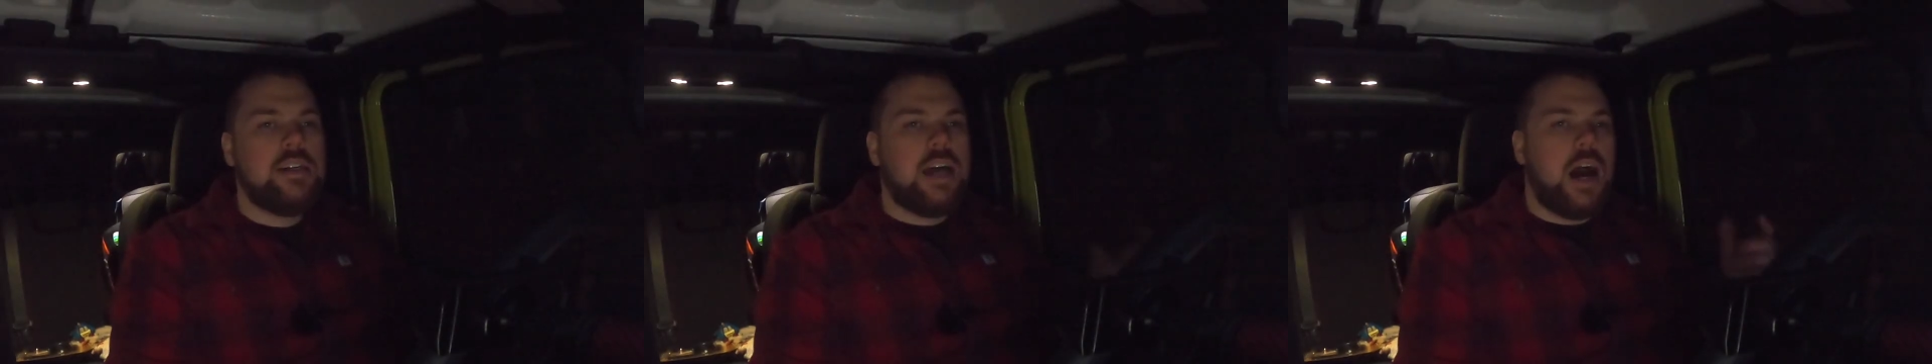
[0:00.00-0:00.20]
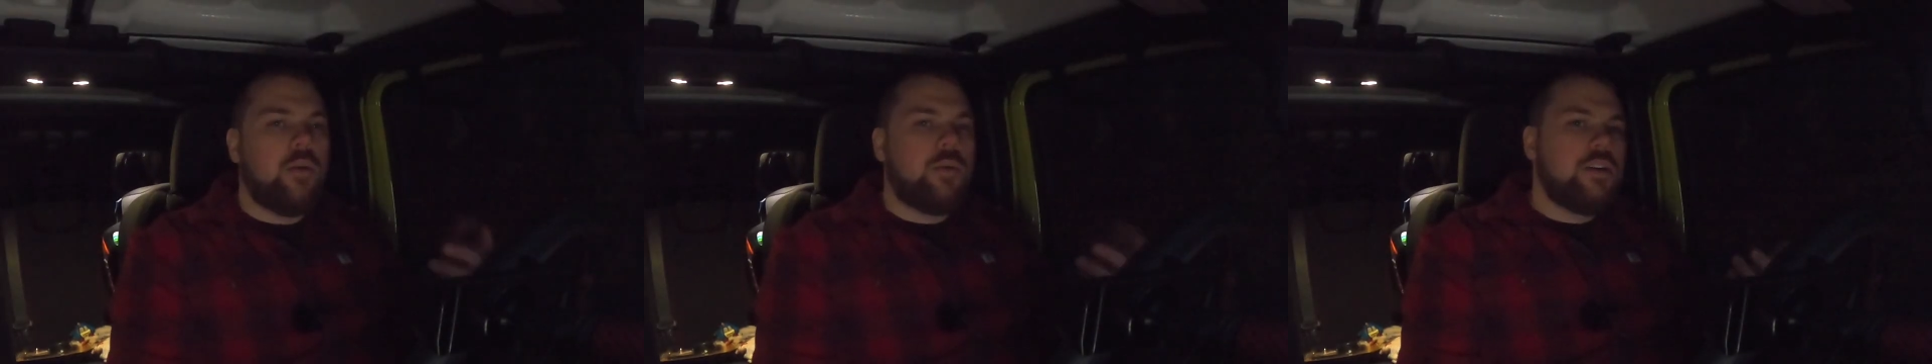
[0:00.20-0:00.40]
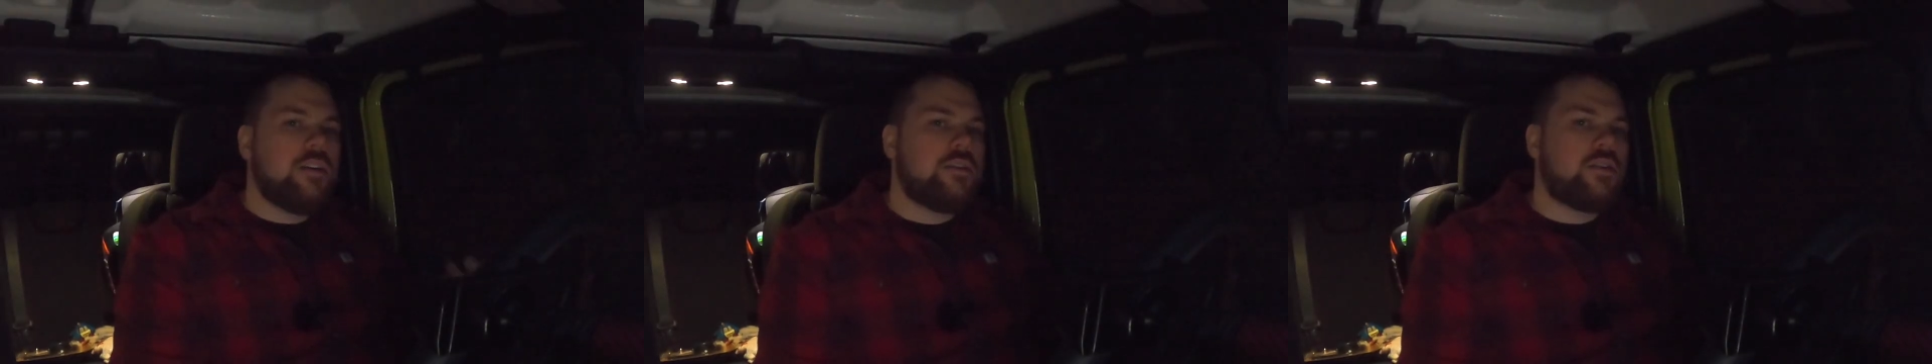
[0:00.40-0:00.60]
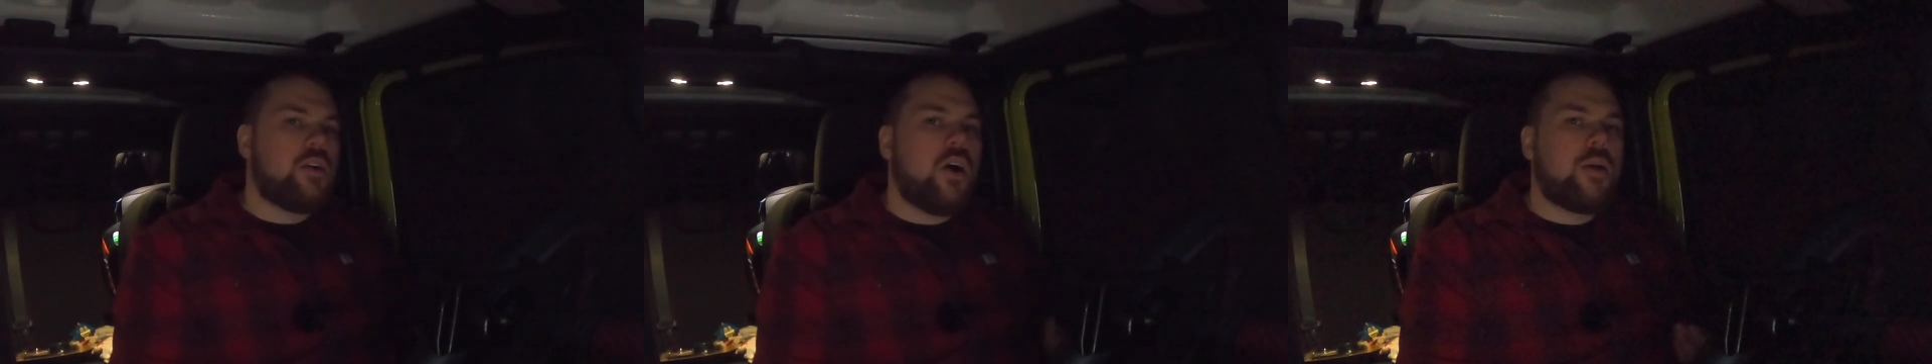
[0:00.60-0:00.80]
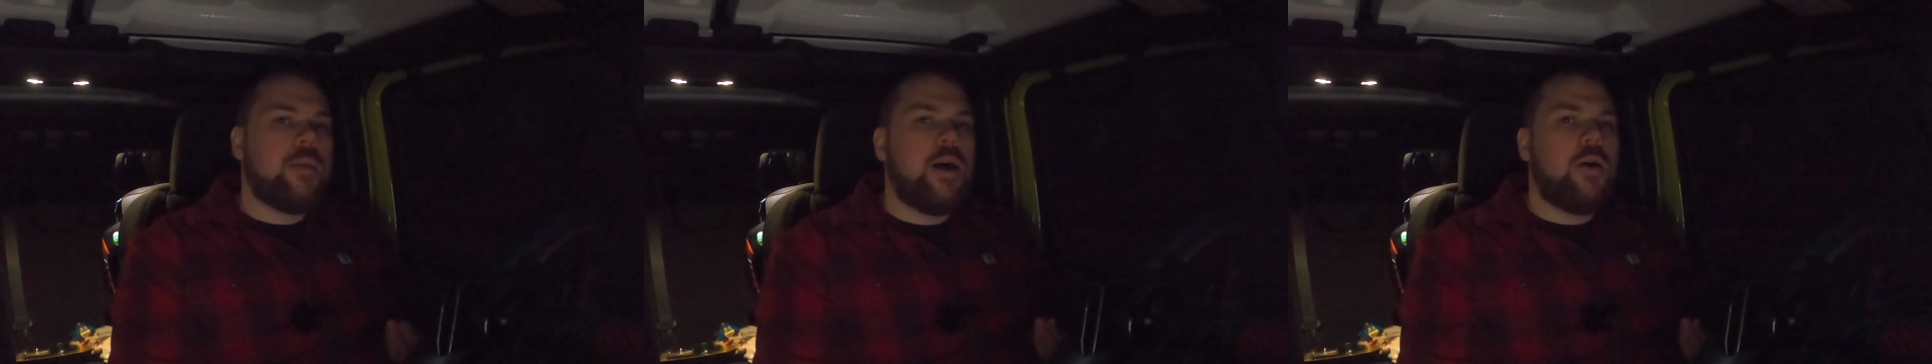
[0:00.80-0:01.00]
I wanted to
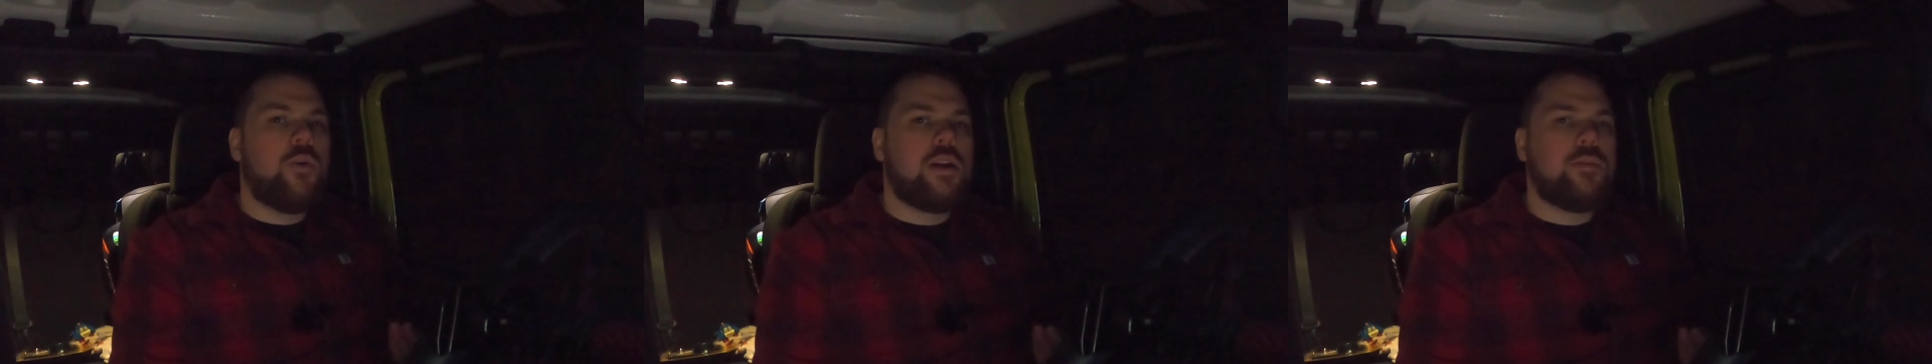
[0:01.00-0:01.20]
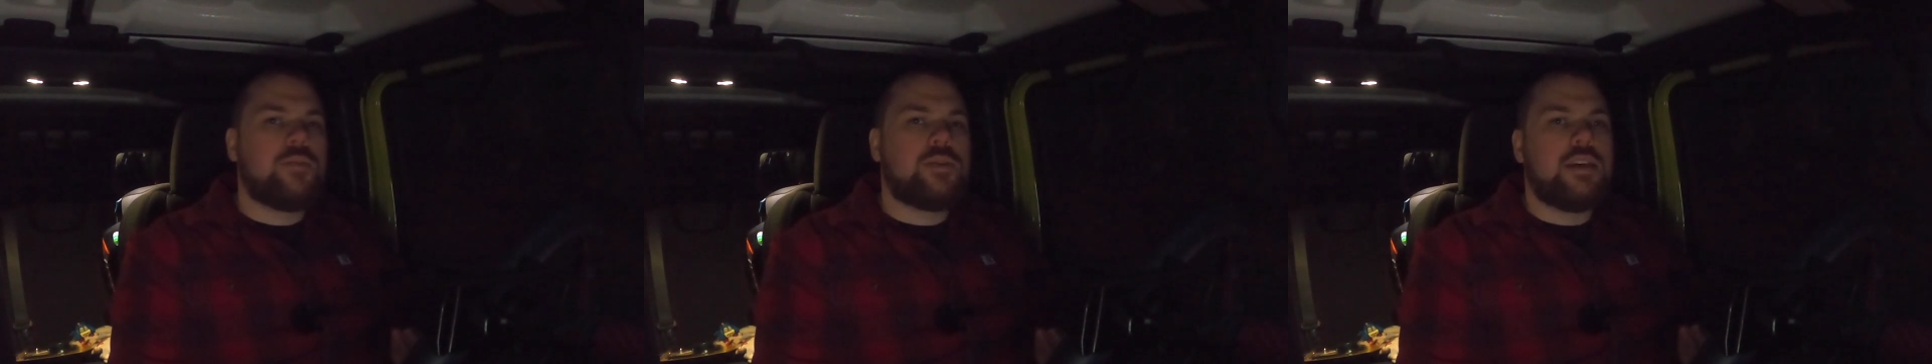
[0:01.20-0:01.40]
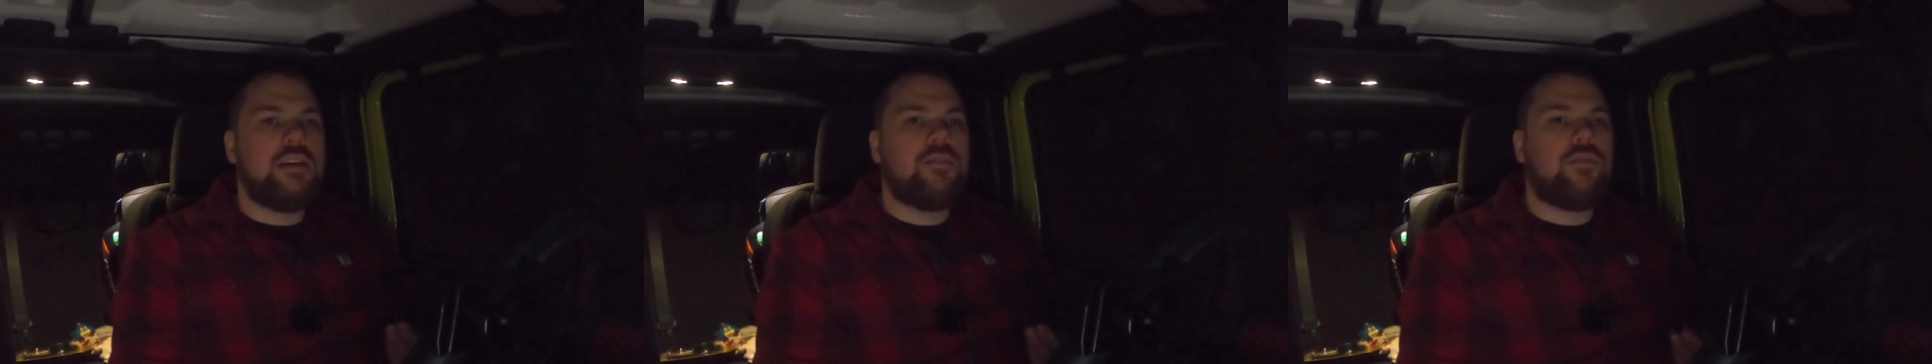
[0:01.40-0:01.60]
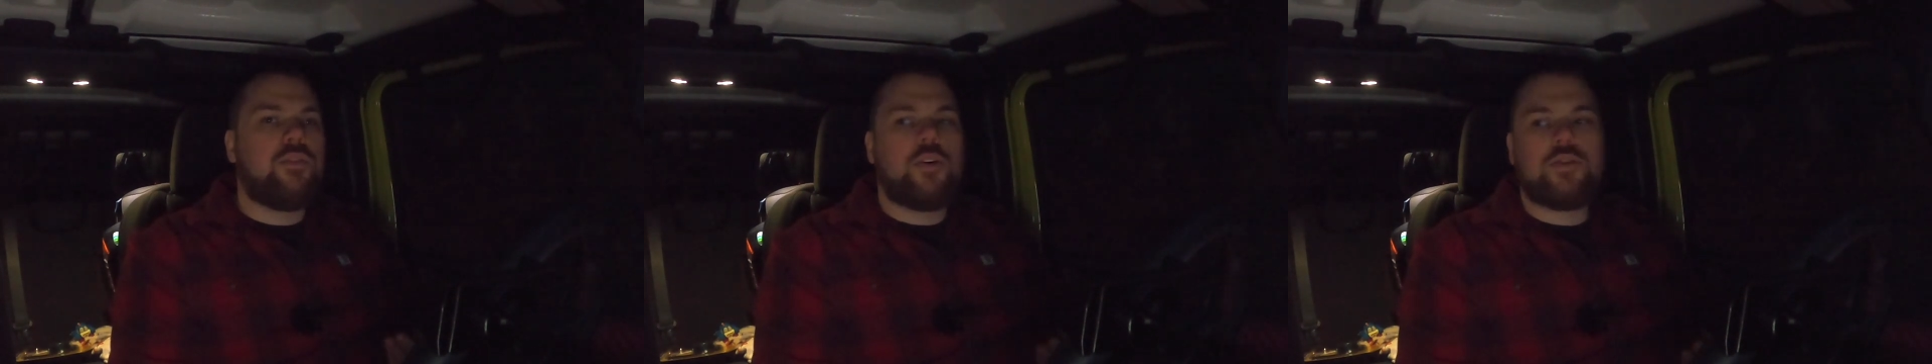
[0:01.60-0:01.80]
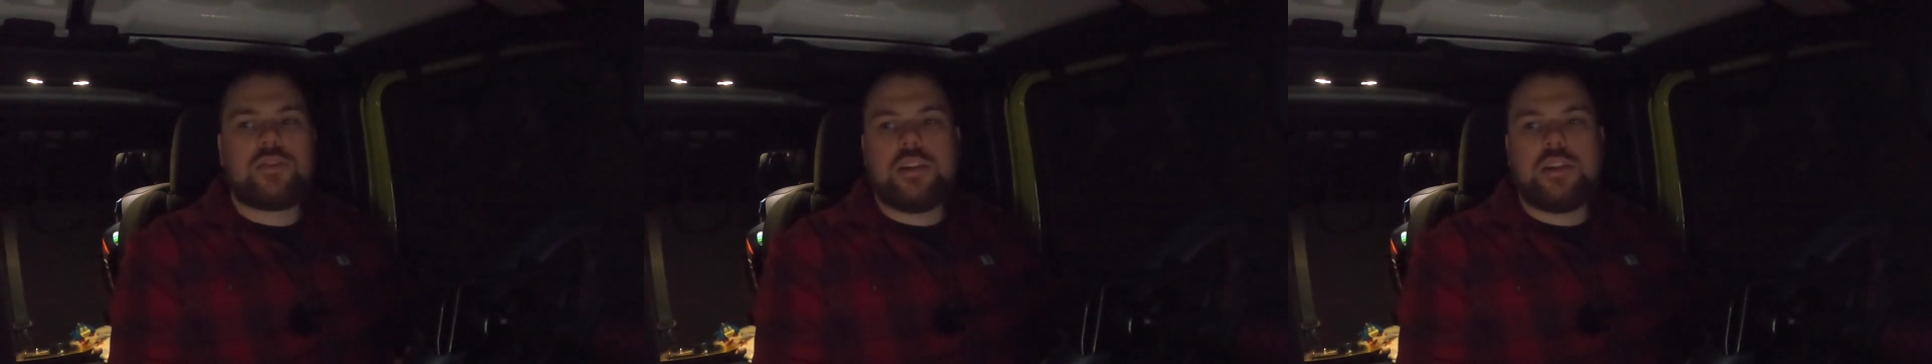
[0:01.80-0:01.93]
talk about what I'm seeing first,